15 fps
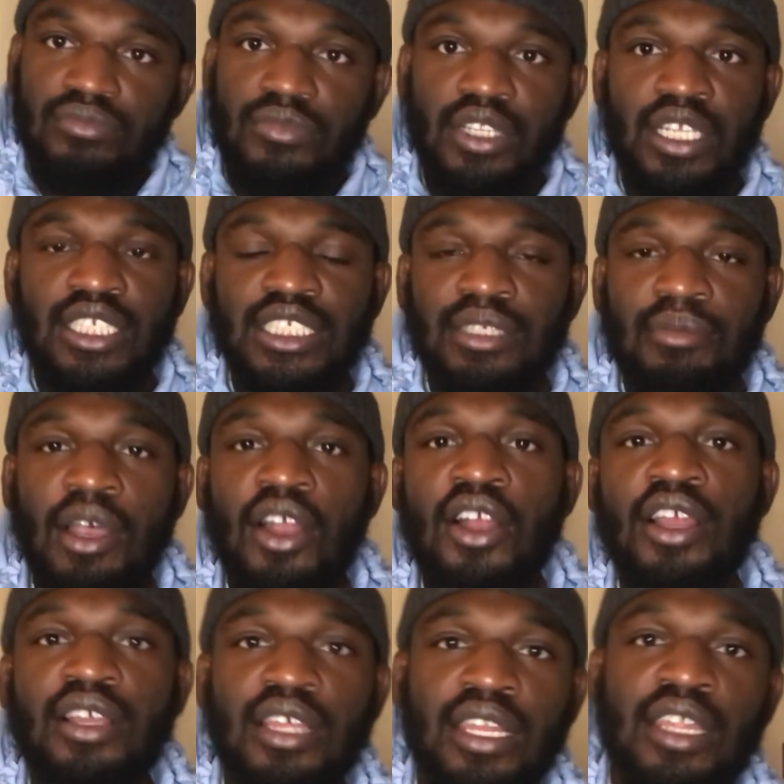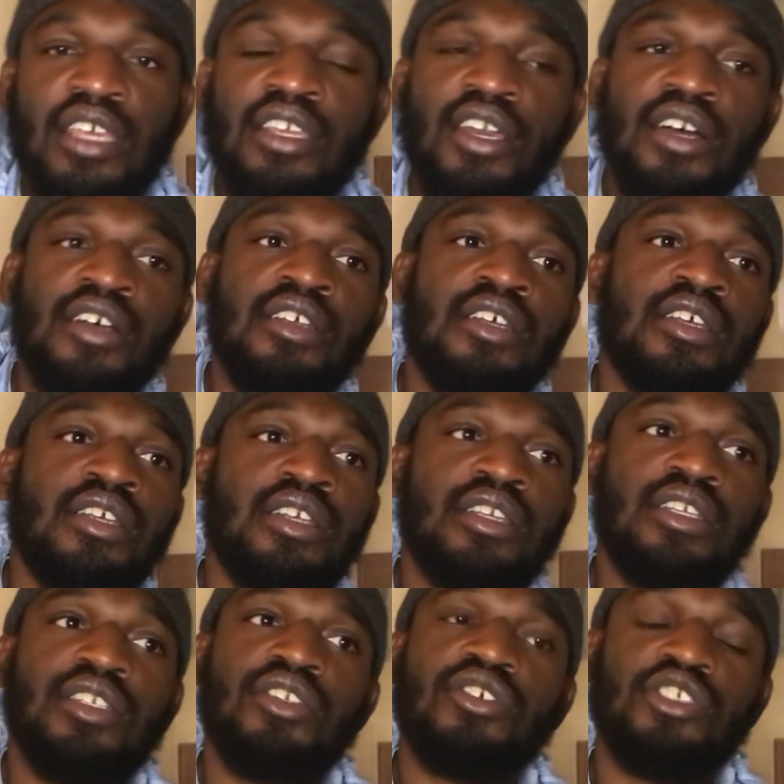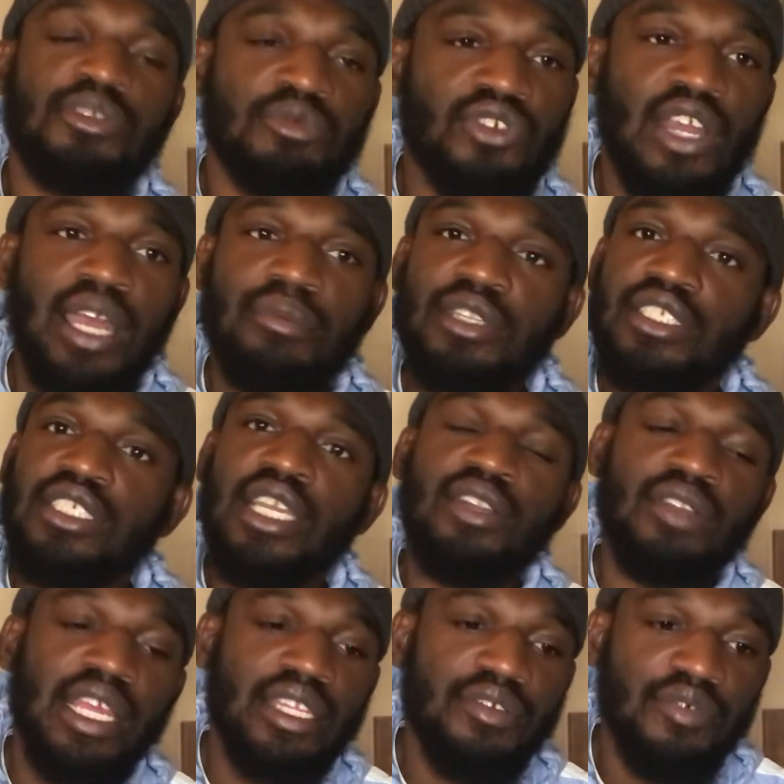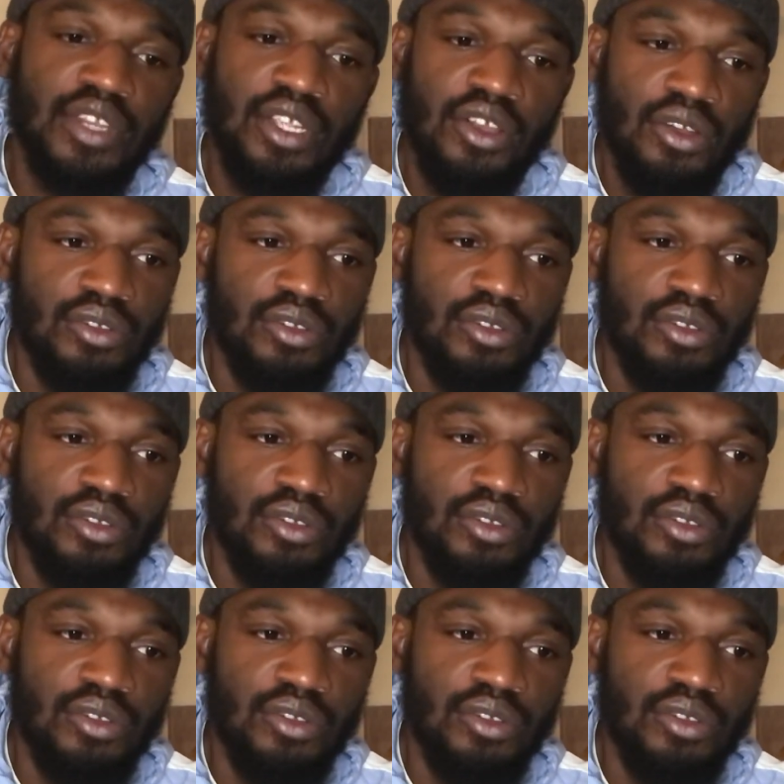It's in my heart. I love y'all. You know, subscribe to the channel, like the video.